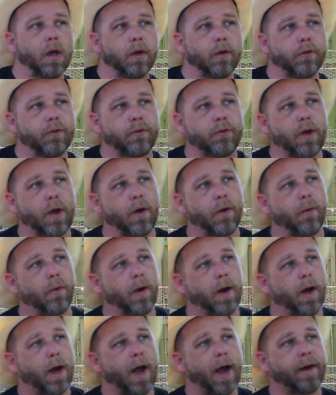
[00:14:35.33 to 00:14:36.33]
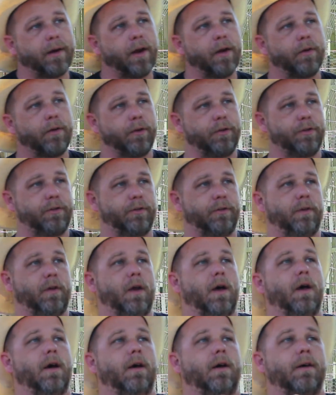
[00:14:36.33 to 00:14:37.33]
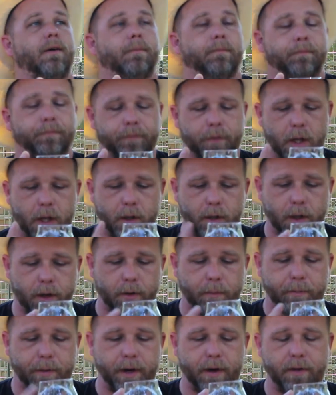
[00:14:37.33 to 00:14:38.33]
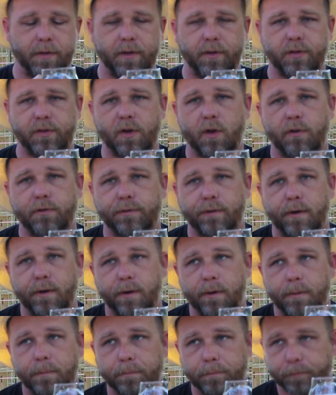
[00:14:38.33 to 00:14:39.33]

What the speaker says: So I noticed a little bit of the sulfur